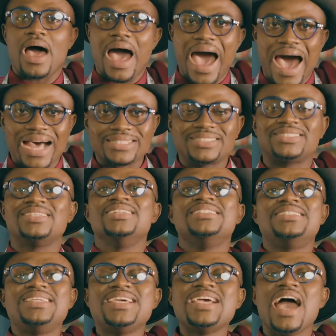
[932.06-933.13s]
at
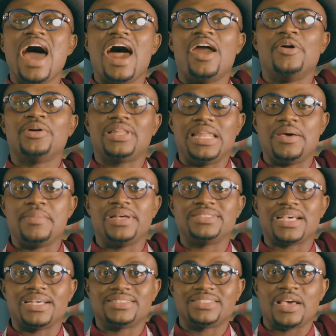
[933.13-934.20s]
Dr Clement
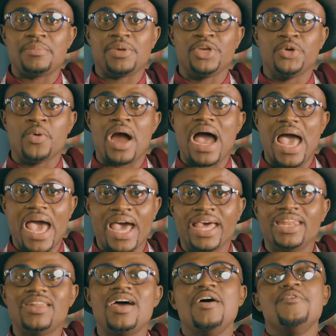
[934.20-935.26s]
Asemnyra
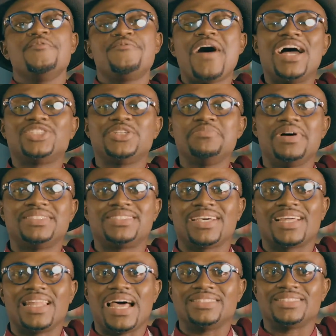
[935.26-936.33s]
and Fashion
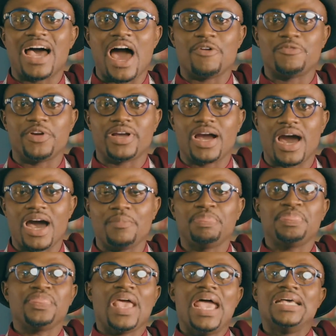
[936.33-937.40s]
Masterclass
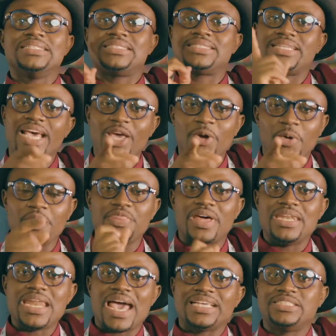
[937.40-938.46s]
Africa. See you in
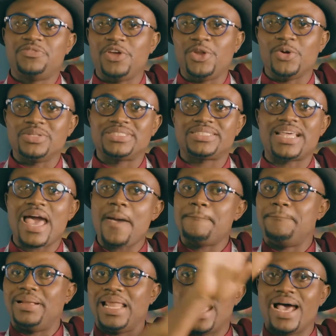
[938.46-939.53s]
the next video.
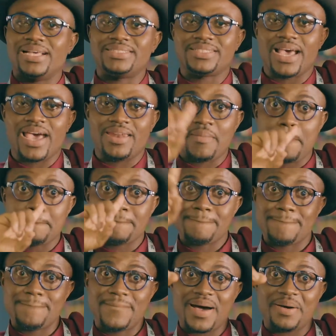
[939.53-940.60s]
Stay blessed and
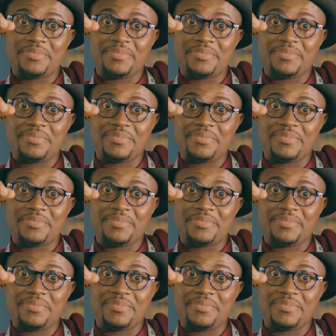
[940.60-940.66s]
bye